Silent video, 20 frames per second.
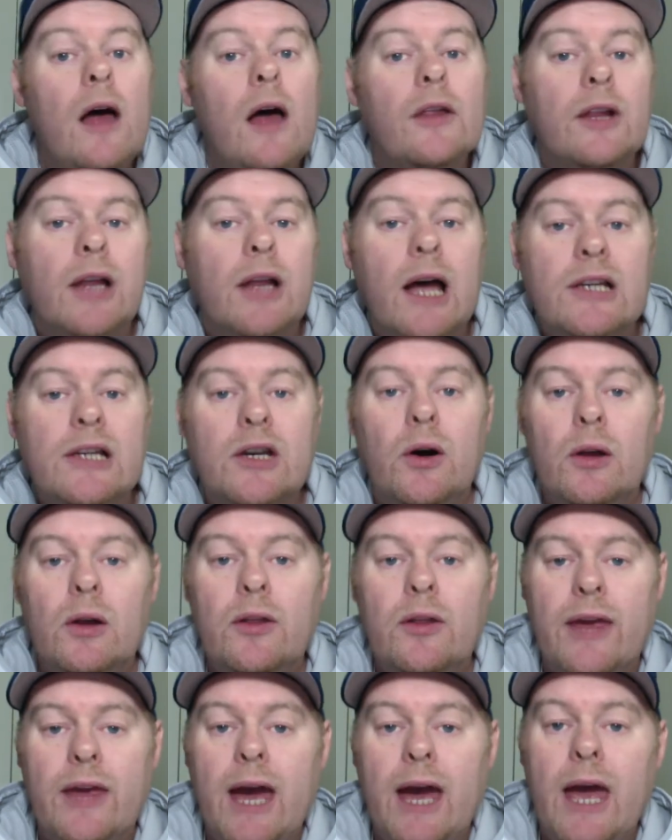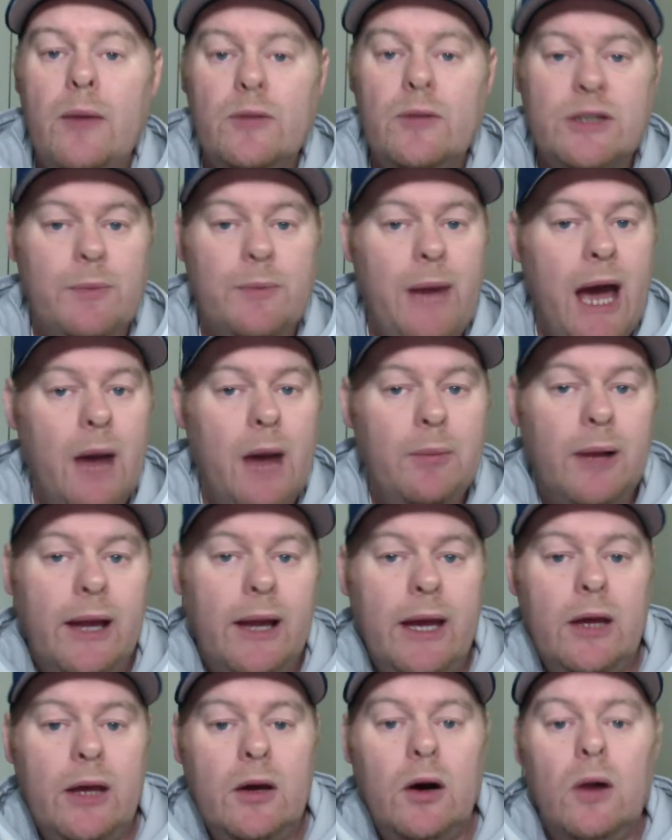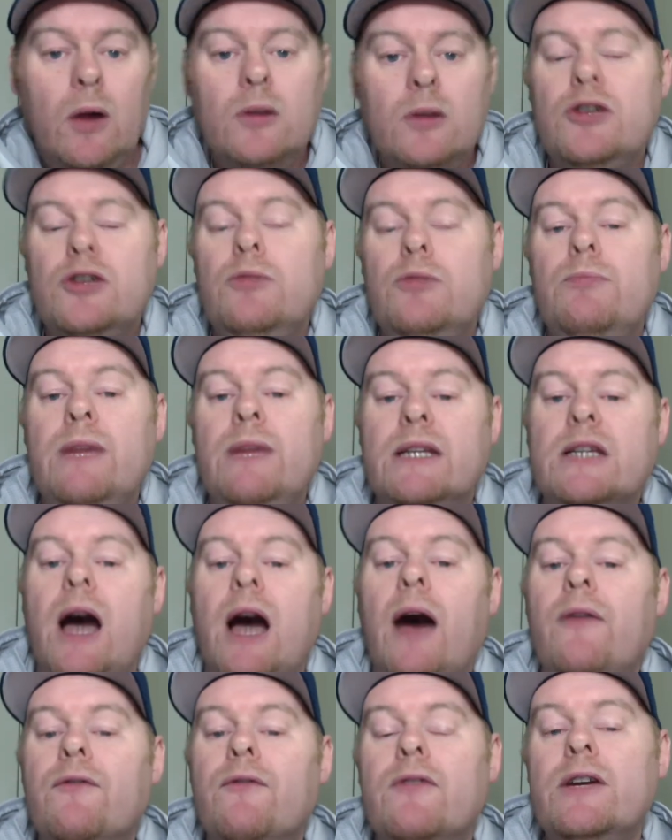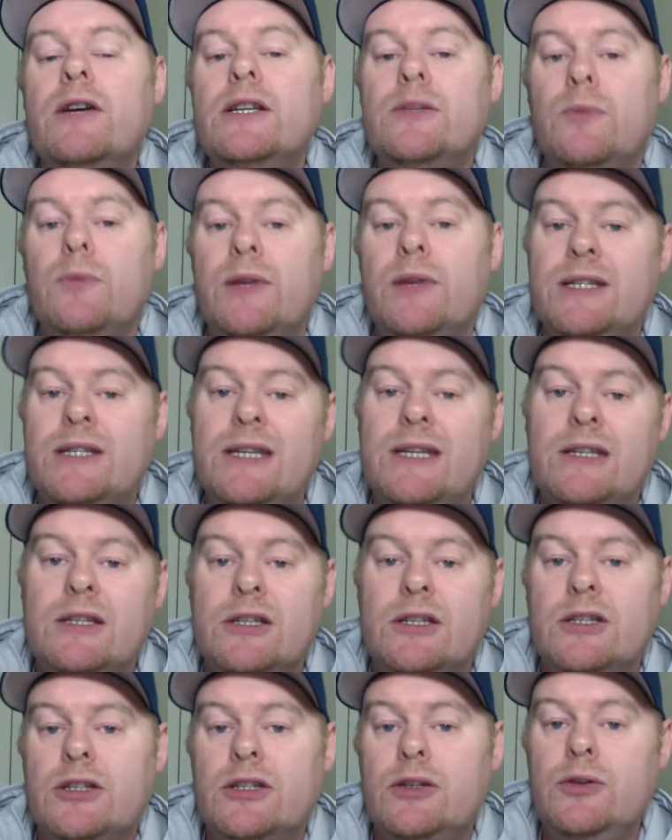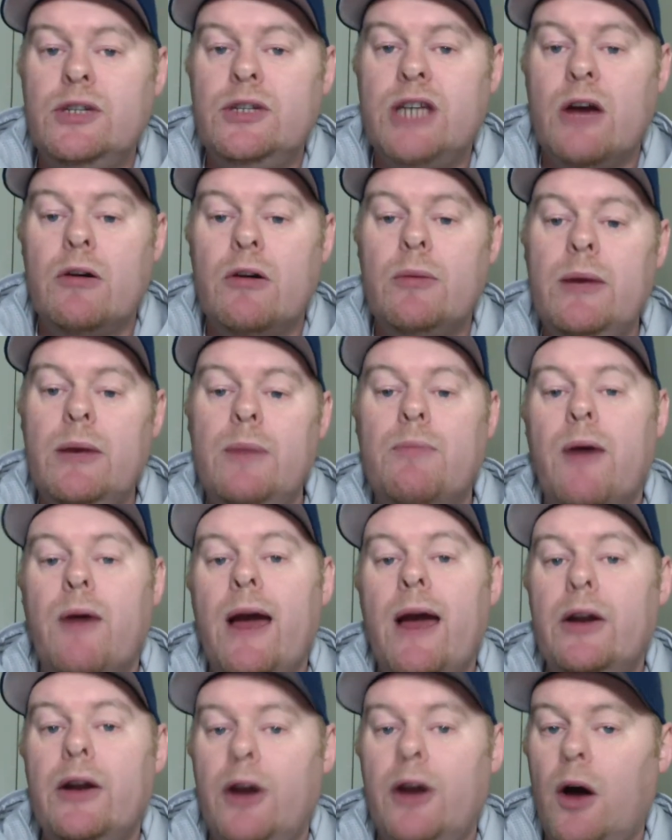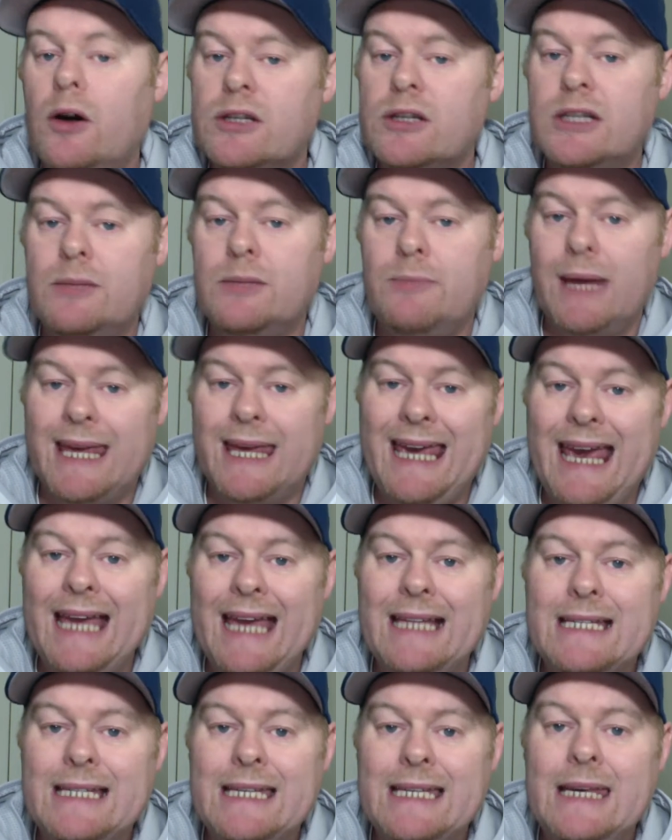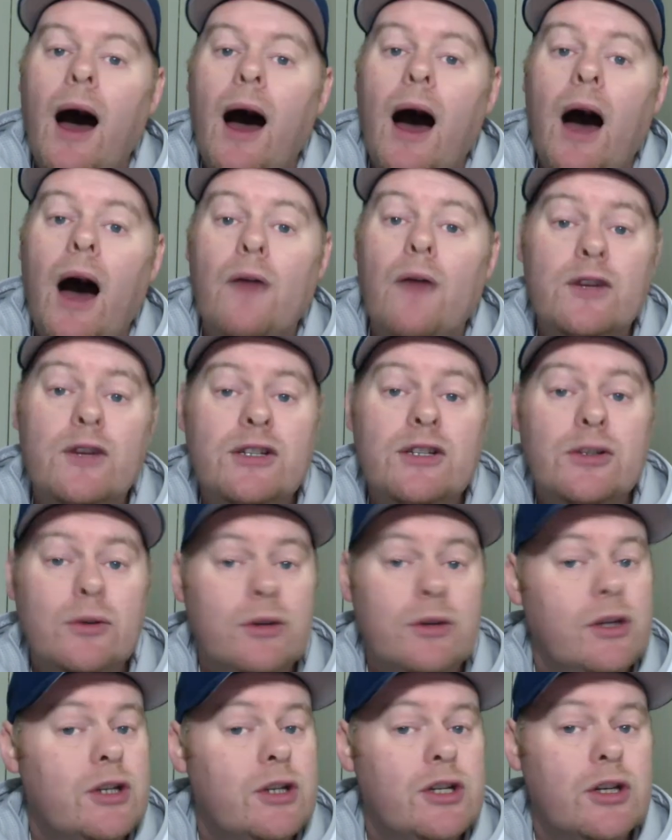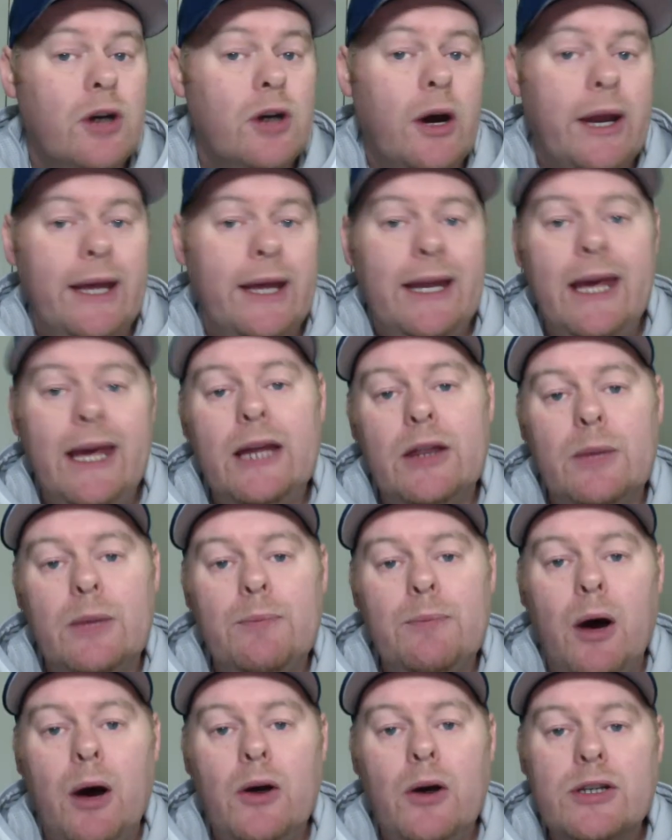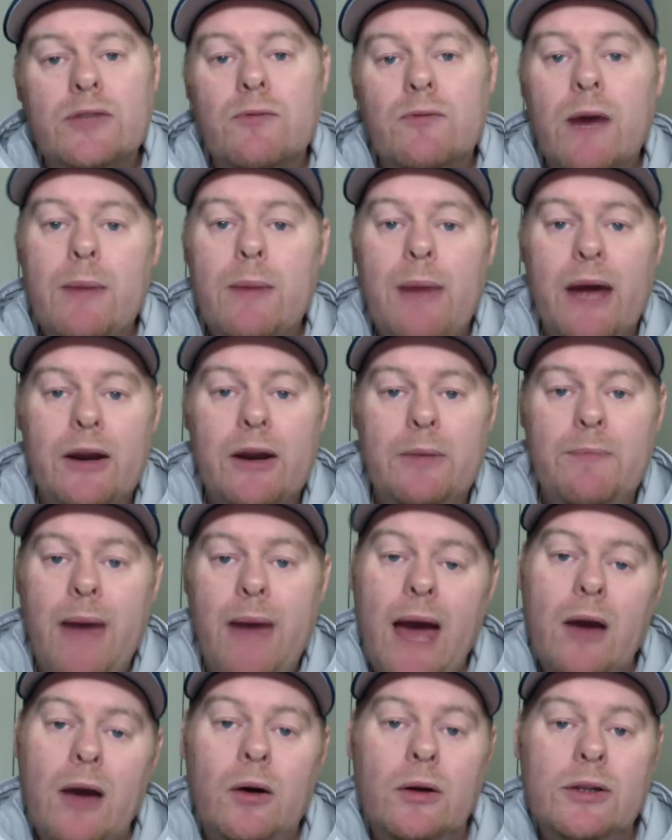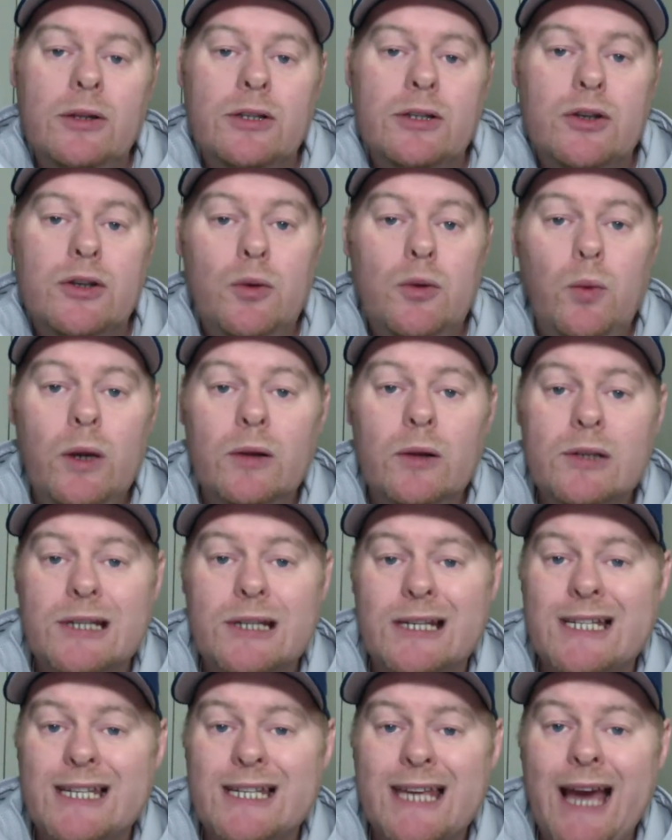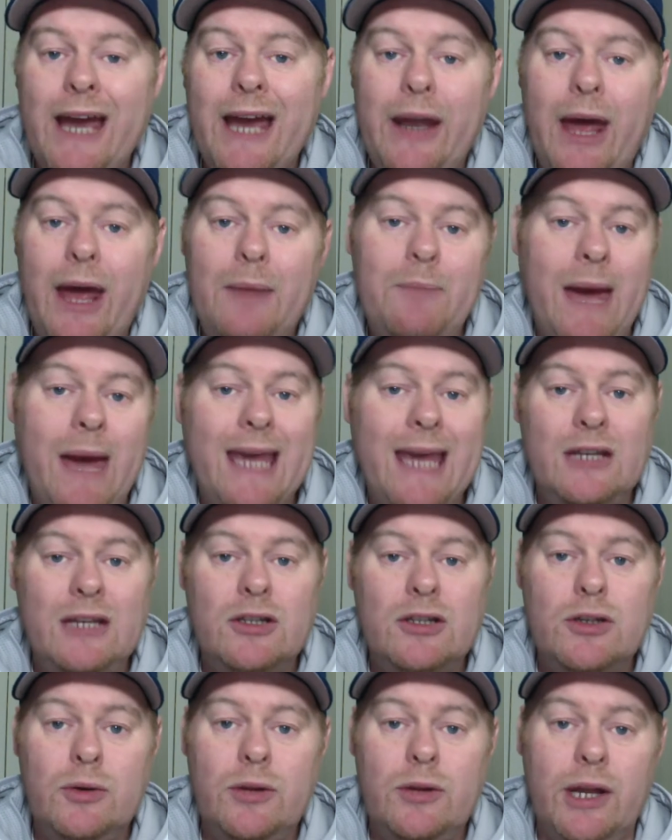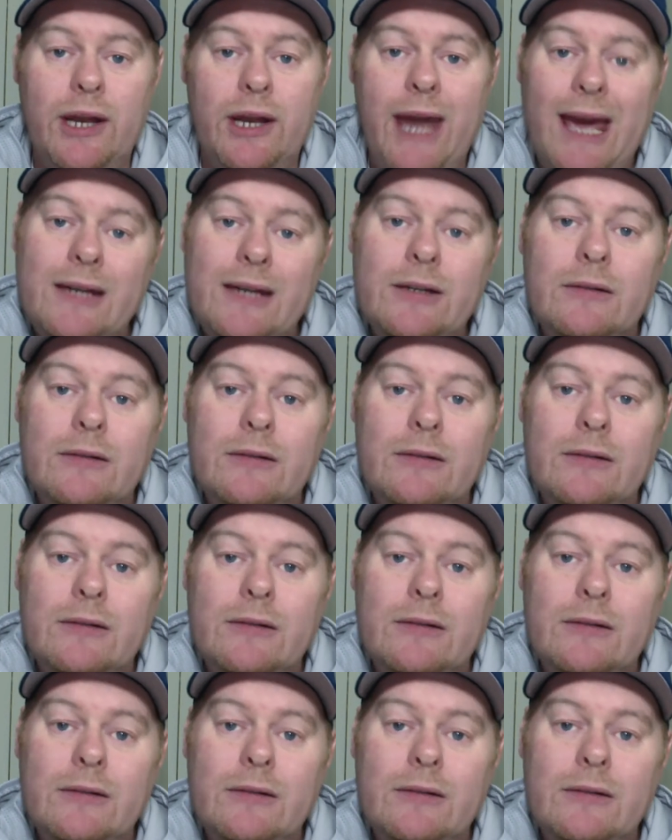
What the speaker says: The last goal of the game was a power play goal to Mitch Humphries with assists to Jeremy Brown and Austin McKenzie. Humphries took the shot, it hit the post, rebounded back onto Will's skate and back into the net.